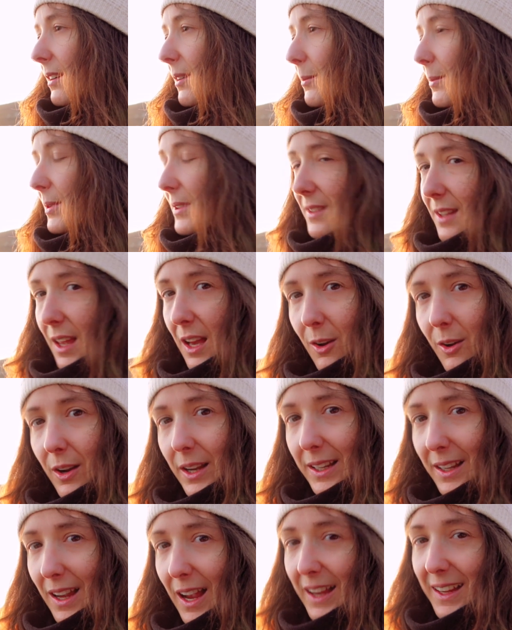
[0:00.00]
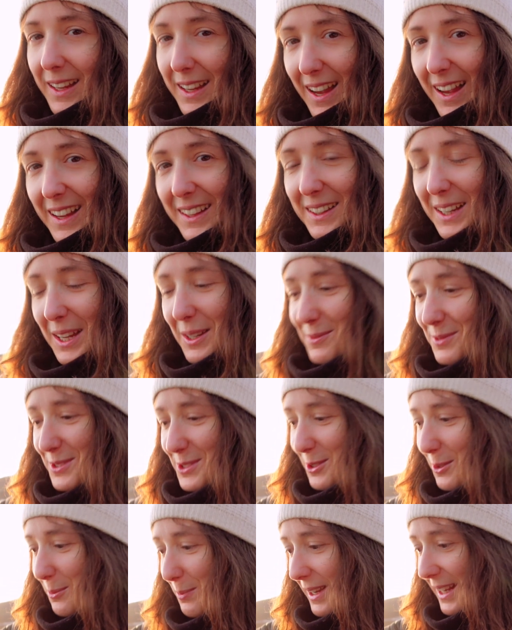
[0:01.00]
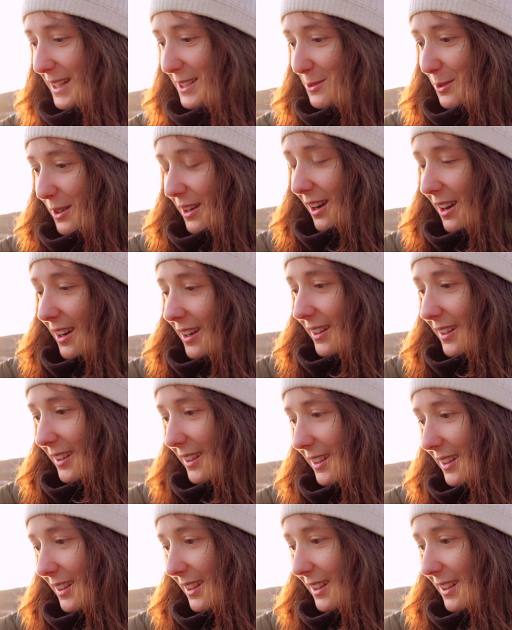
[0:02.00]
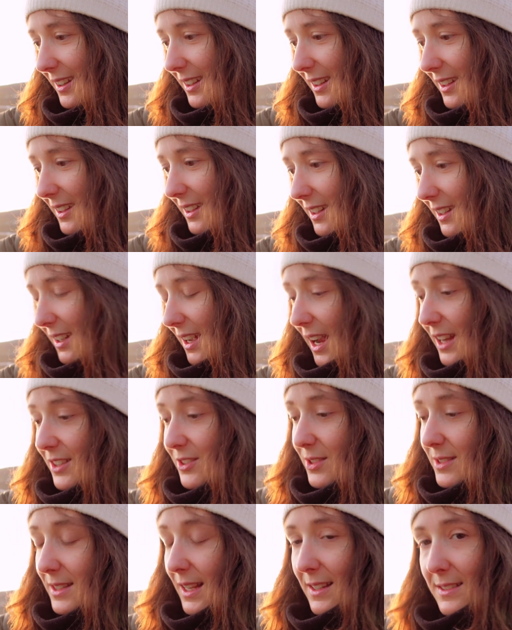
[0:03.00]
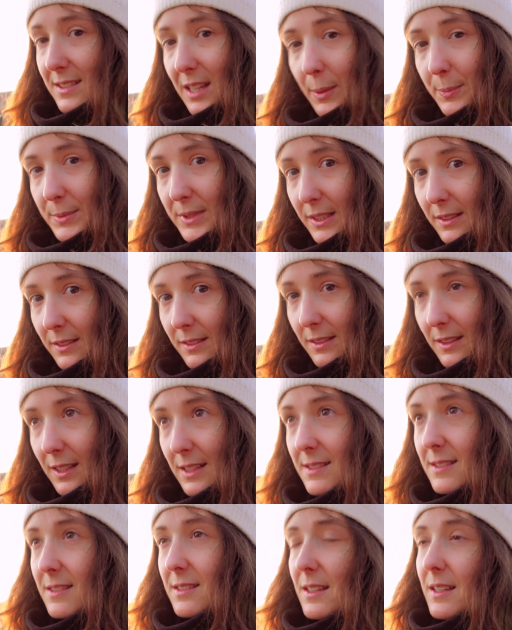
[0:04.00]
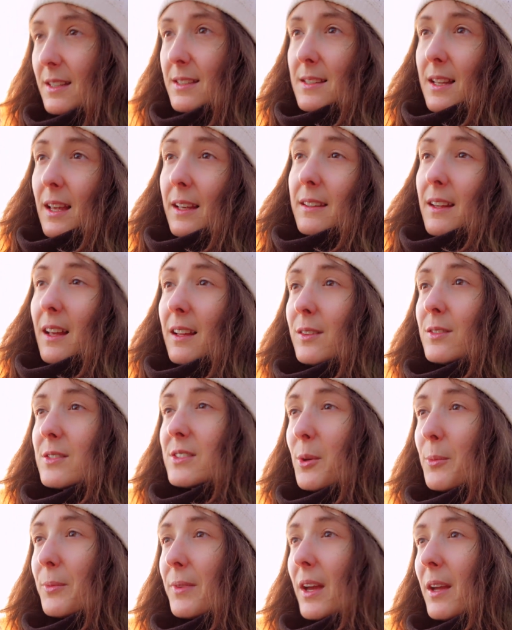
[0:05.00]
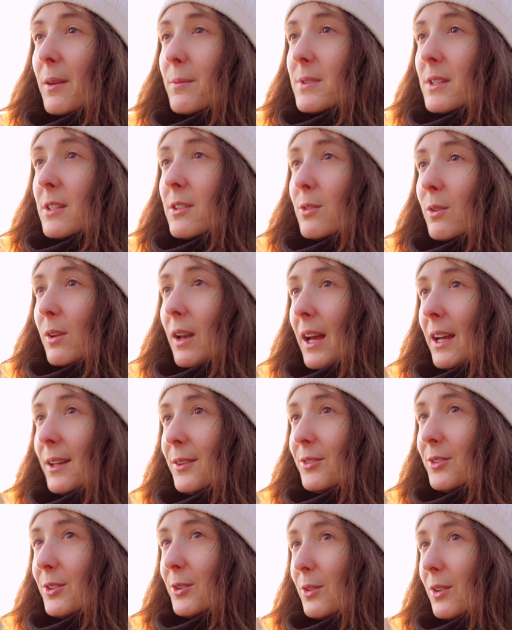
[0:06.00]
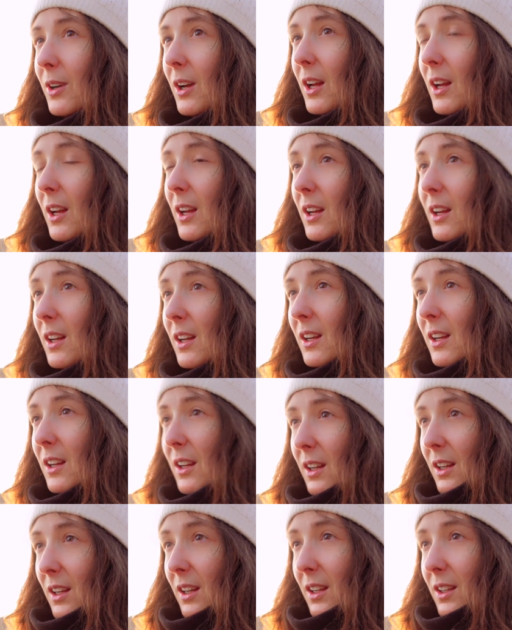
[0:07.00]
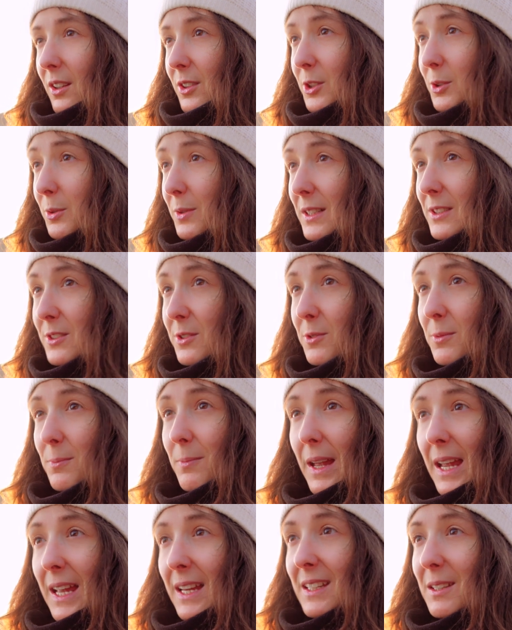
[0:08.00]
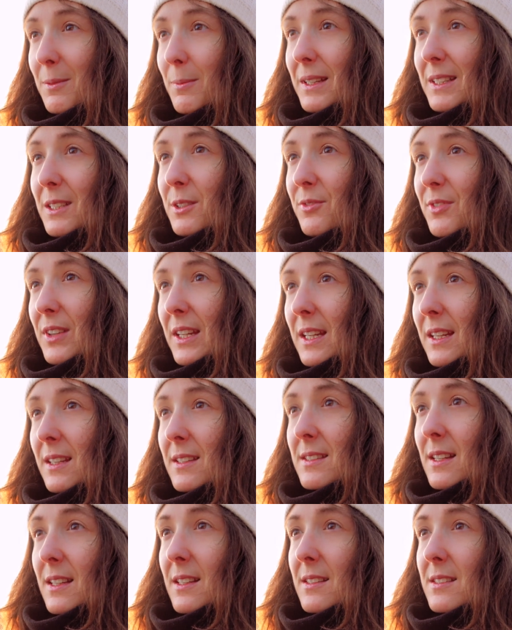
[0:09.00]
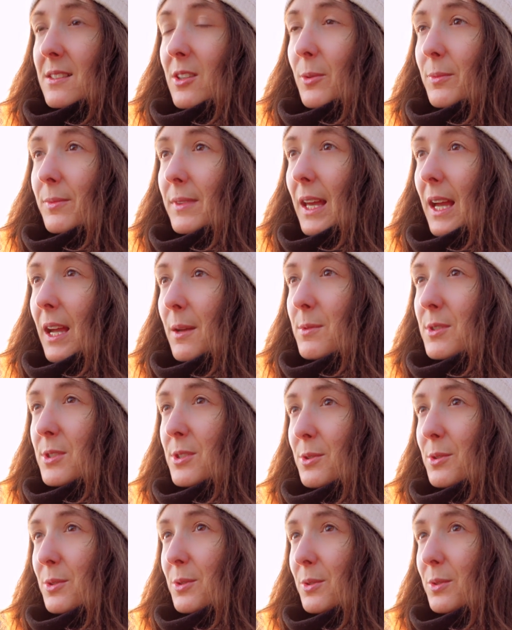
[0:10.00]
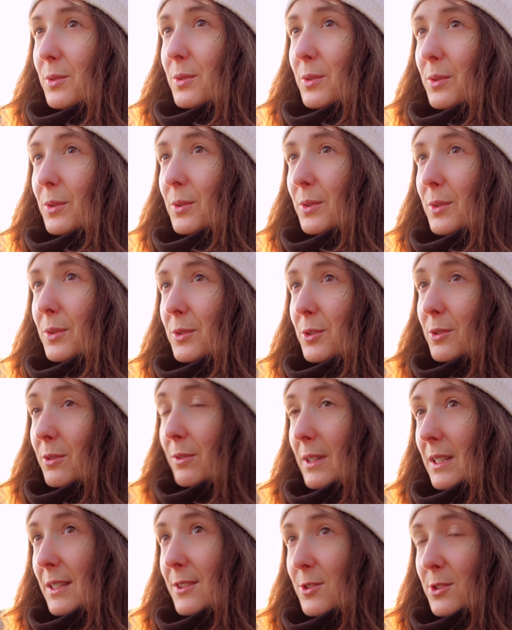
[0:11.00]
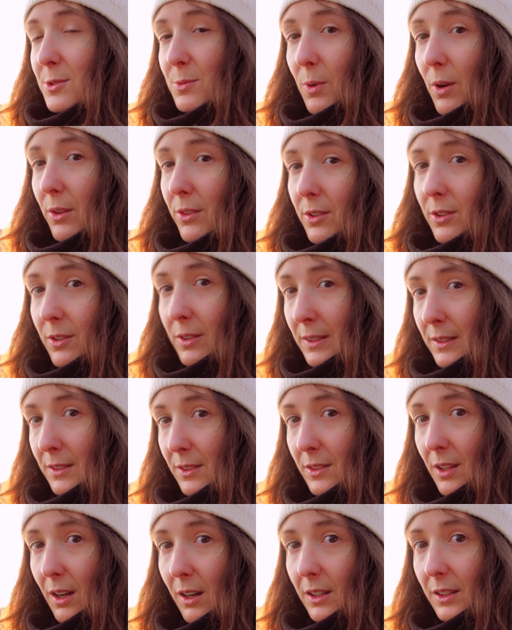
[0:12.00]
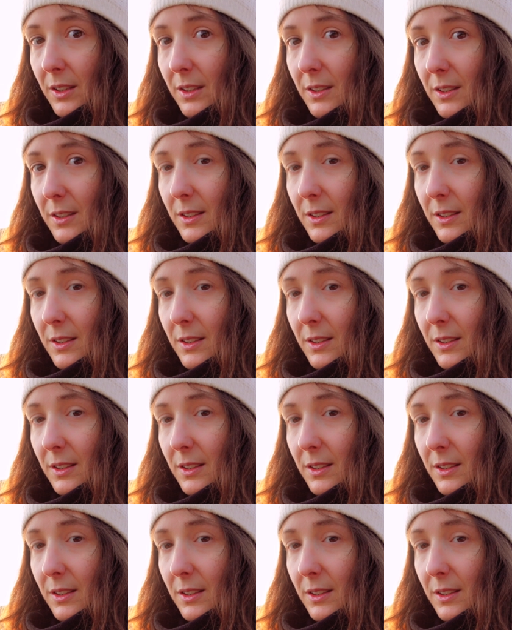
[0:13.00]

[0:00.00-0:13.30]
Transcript: But now I came to a place where I just accept it. It's like that. Sometimes in your life you will do many things, and sometimes you will just wander in the dark.